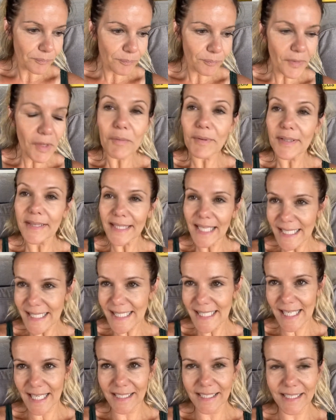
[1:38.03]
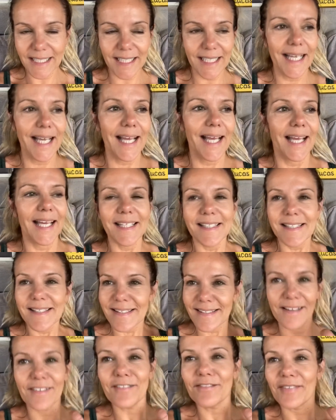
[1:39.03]
with that said,
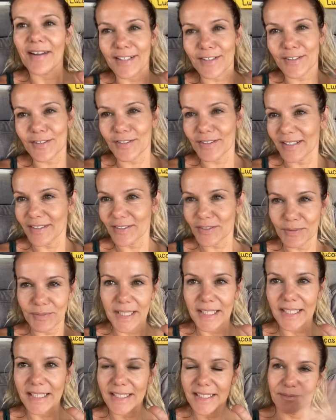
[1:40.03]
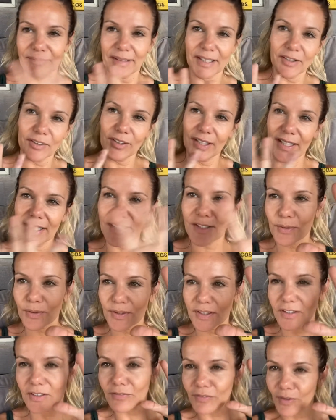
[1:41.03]
10 facts. You guys are ready? My other hand's
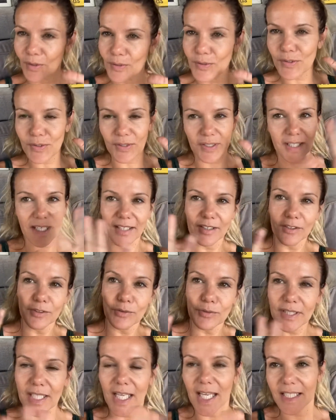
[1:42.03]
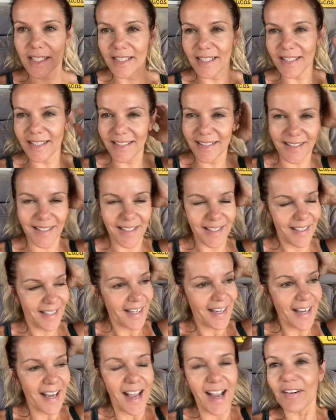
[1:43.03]
holding the phone, so I can't do 10.
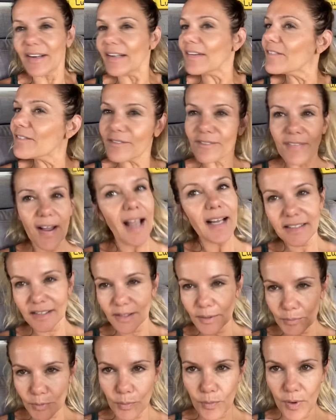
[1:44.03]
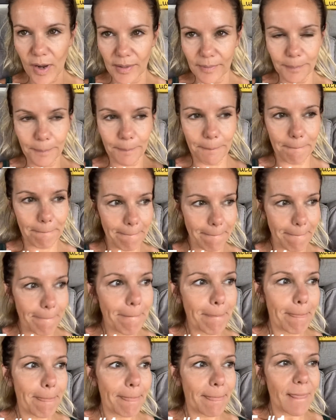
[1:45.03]
All right, fact number 1.
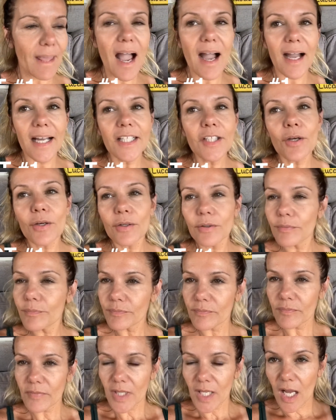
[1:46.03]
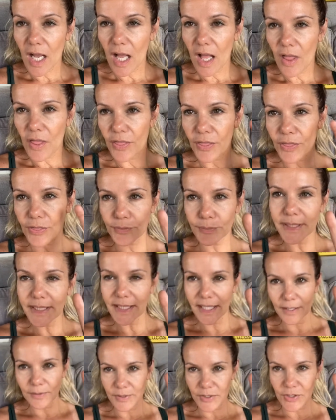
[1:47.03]
I know 3
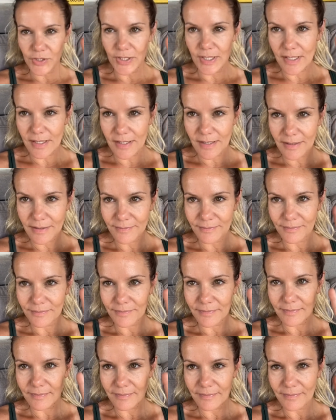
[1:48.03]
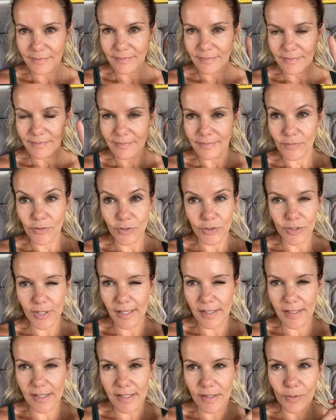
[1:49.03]
languages. Do you
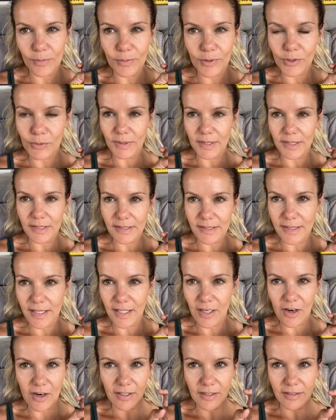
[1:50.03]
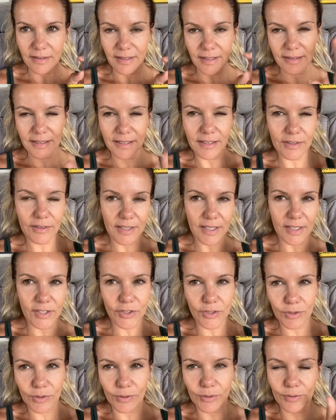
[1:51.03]
guys know which ones they are? I think you guys
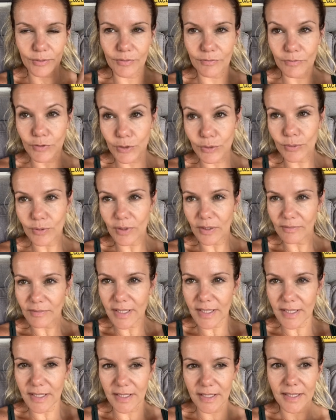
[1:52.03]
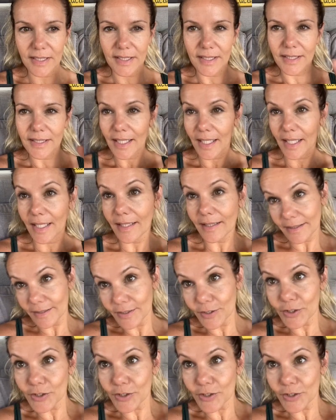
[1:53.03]
know of 2, obviously. English,